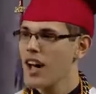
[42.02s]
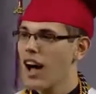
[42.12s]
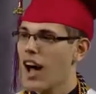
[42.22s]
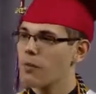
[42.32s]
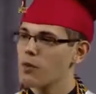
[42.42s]

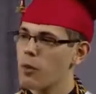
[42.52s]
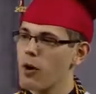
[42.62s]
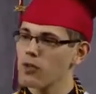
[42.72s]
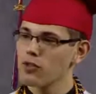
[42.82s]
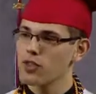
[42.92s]
I'm
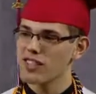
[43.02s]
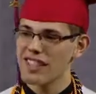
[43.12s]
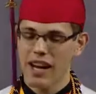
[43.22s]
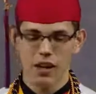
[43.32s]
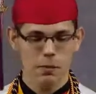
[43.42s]
supposed to
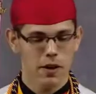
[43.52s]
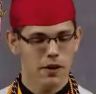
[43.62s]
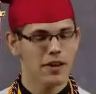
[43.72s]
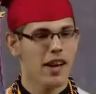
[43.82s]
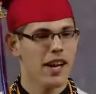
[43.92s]
stand up here
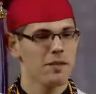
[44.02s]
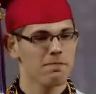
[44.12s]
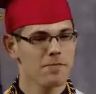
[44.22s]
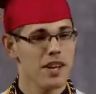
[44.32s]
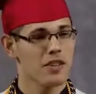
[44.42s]
today
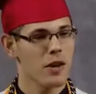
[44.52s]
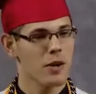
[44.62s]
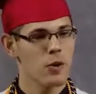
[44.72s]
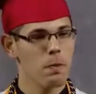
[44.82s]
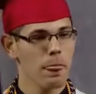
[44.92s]
and tell
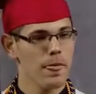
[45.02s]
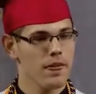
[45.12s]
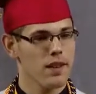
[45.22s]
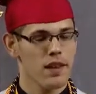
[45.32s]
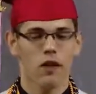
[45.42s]
you
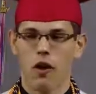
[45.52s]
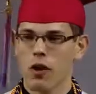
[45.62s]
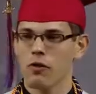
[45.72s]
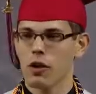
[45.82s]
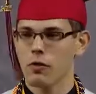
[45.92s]
of all
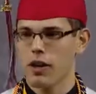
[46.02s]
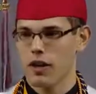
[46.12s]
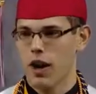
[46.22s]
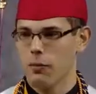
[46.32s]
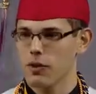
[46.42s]
of our great
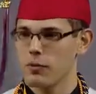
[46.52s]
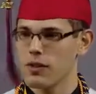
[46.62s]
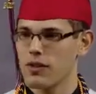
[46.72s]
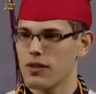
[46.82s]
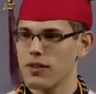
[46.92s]

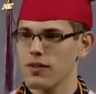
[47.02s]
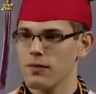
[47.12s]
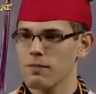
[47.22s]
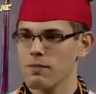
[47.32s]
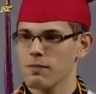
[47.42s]
accomplishments.
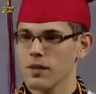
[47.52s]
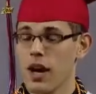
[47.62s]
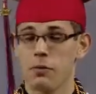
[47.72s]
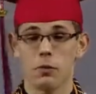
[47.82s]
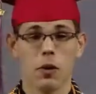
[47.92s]

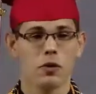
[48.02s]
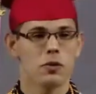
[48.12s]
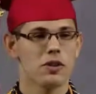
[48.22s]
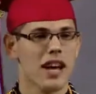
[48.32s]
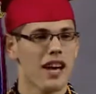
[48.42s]
I'm supposed to
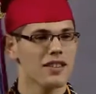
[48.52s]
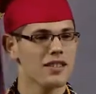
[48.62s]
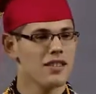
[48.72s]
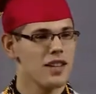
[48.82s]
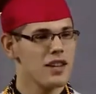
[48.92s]
attest
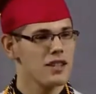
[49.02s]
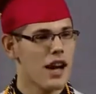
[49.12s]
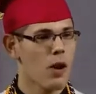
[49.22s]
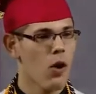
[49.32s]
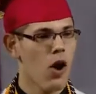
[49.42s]
to
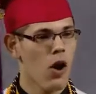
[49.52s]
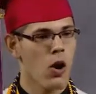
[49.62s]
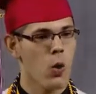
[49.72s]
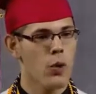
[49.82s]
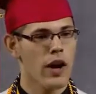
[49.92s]
how hard
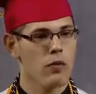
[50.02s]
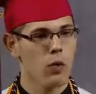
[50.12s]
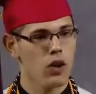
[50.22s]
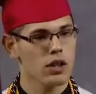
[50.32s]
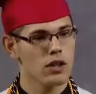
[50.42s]
we have
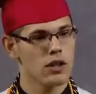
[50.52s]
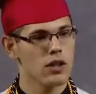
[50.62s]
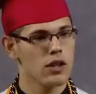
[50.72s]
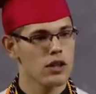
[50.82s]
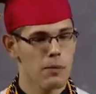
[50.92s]
worked
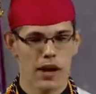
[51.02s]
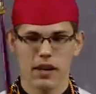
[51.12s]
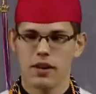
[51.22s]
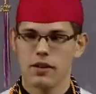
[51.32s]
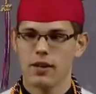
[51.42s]
to make it
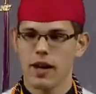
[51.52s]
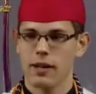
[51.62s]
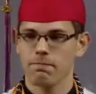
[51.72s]
here today.